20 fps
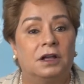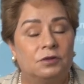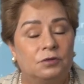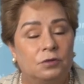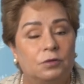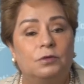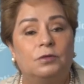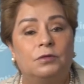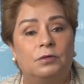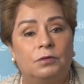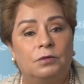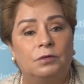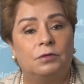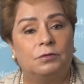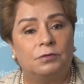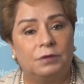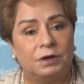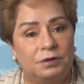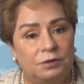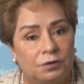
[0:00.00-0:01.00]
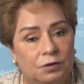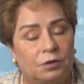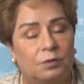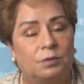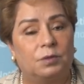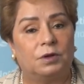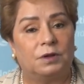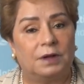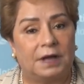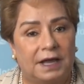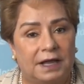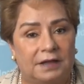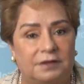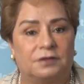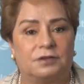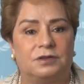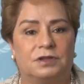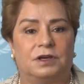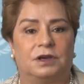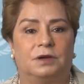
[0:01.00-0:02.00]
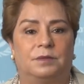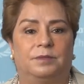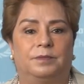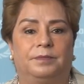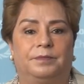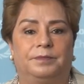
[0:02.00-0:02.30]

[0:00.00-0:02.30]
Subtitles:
to renewable energy.